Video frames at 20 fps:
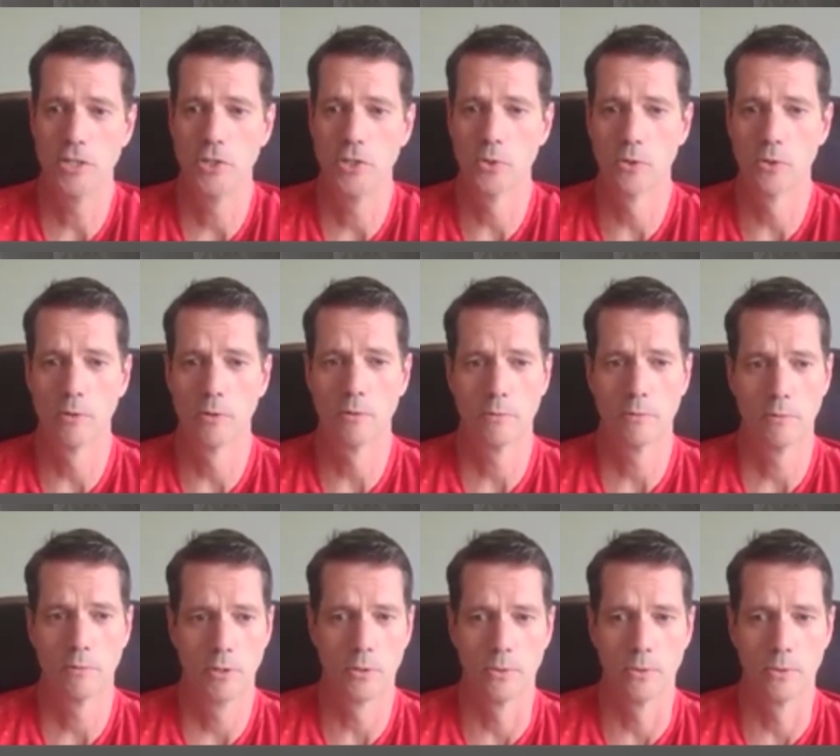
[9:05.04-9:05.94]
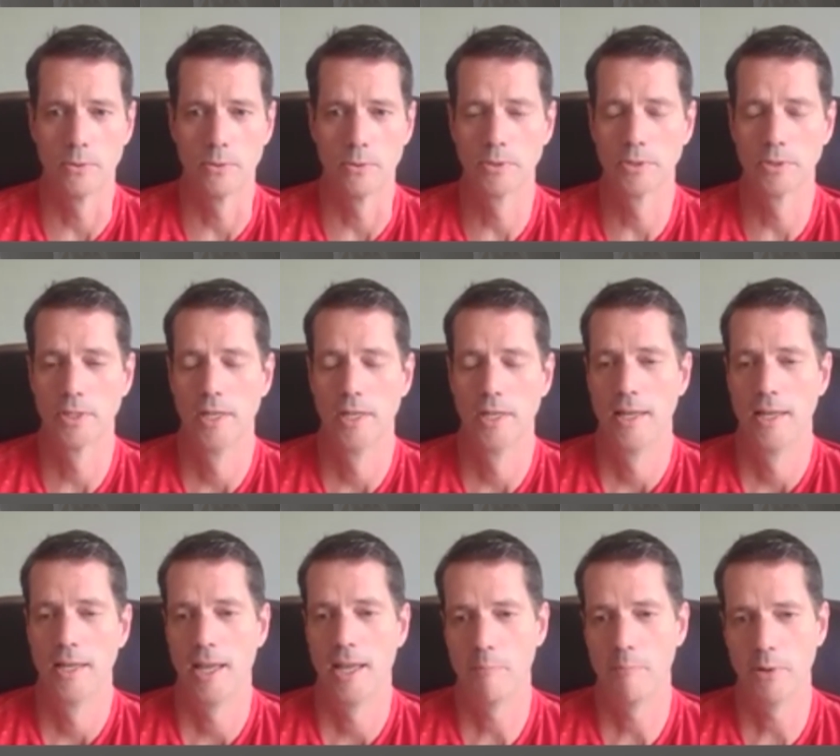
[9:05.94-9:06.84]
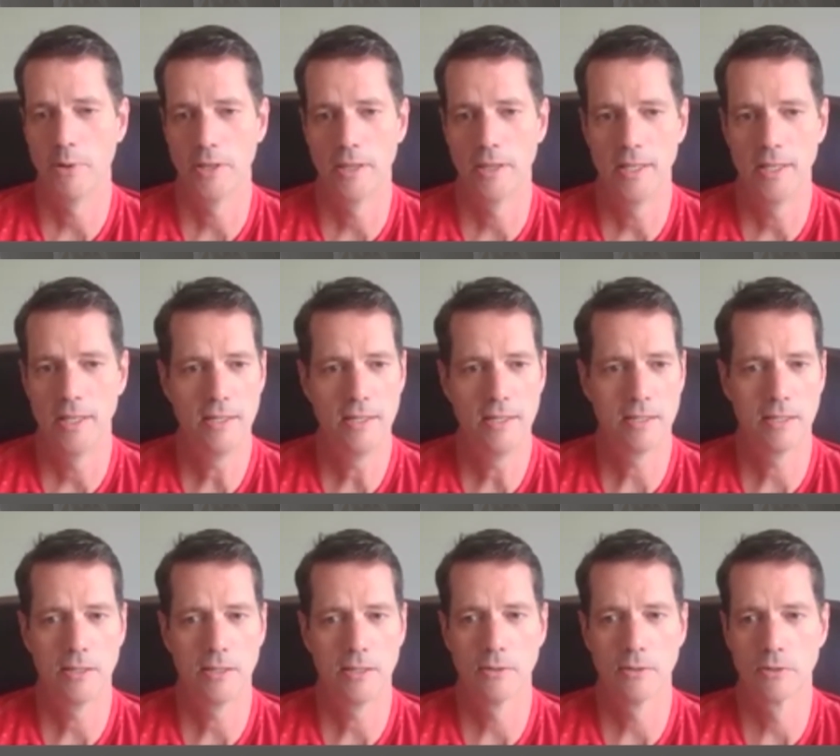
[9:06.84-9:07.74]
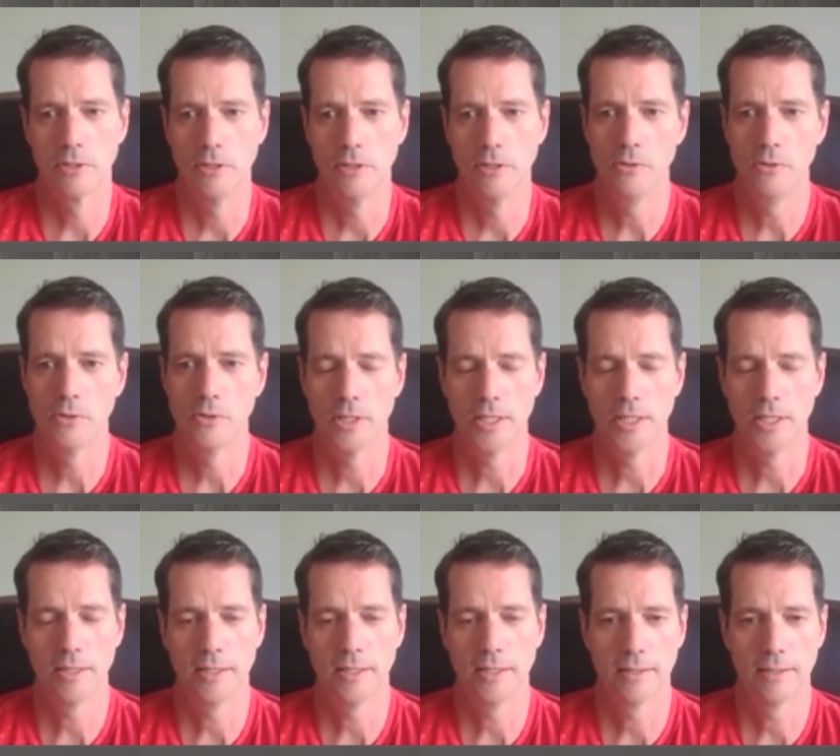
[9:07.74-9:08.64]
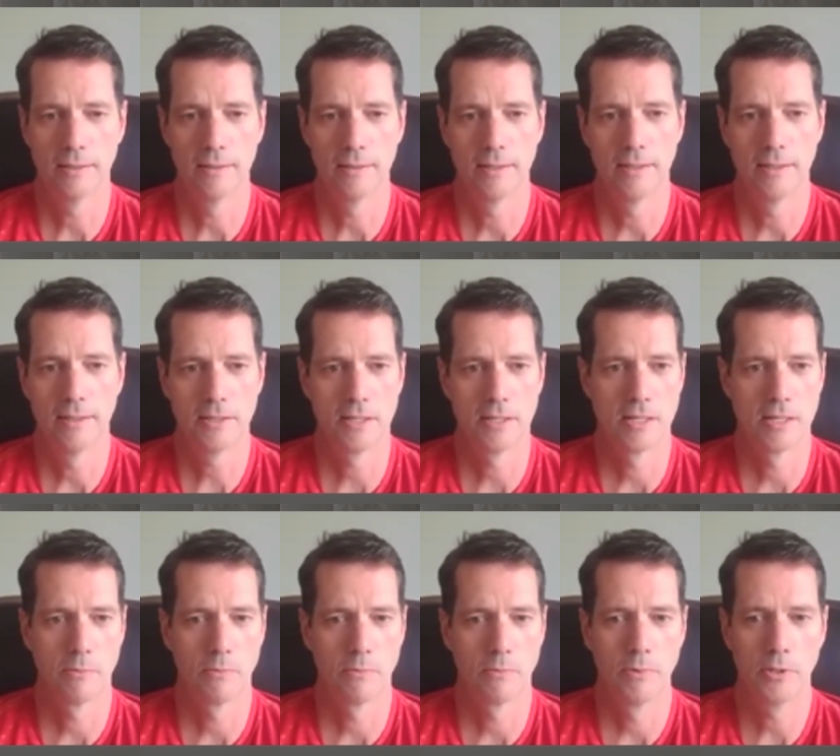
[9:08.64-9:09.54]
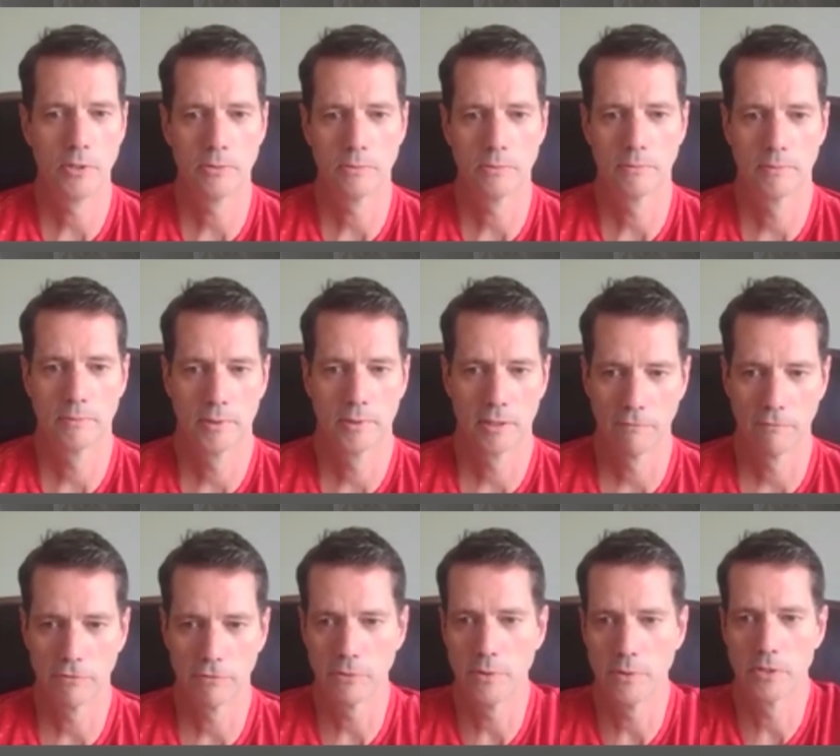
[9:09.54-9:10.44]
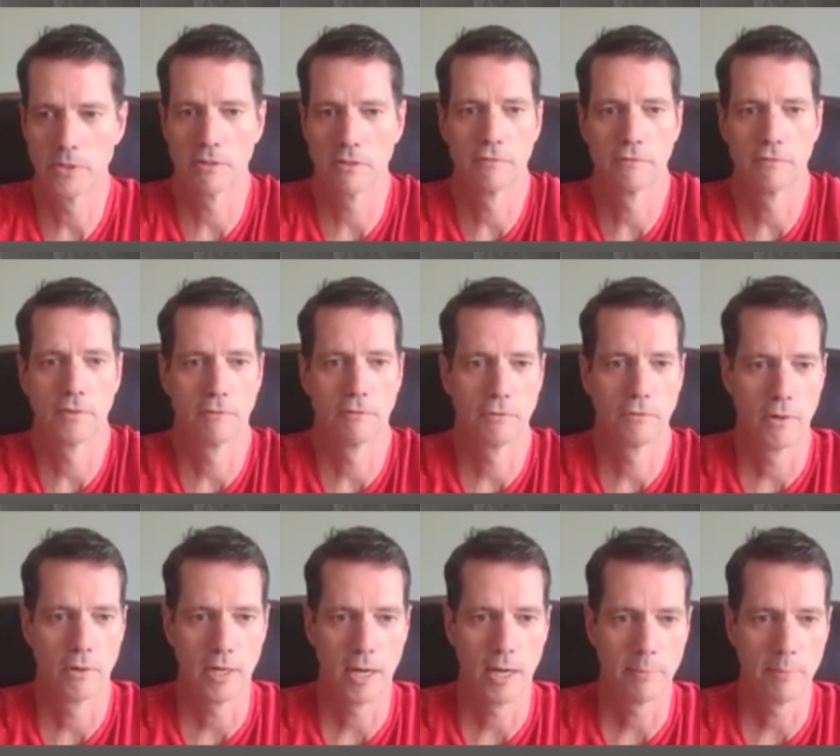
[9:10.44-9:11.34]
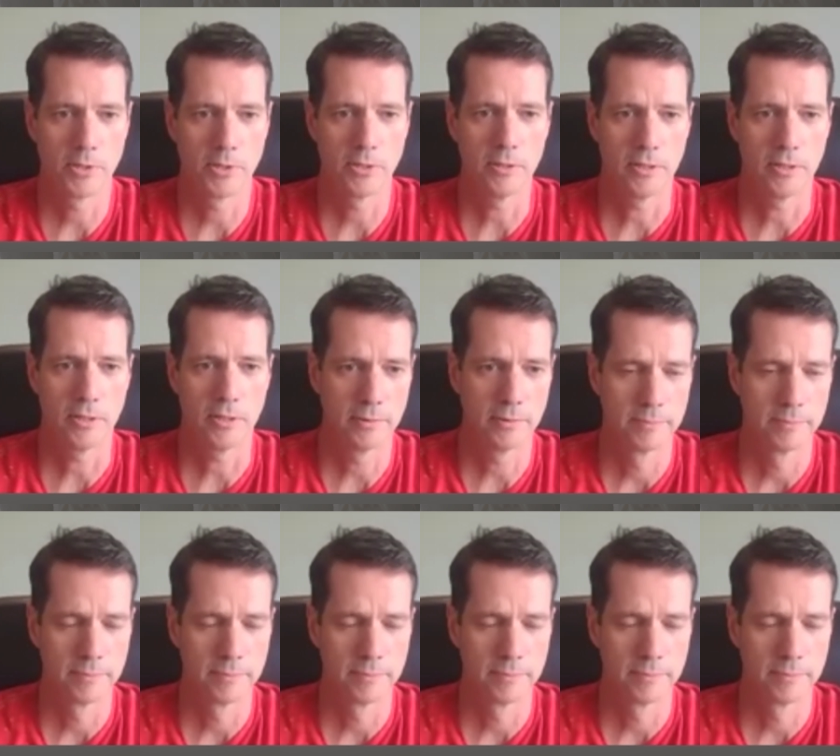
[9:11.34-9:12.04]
your goals and put these skills to use in it, then then this is a real confluence of, of great opportunity.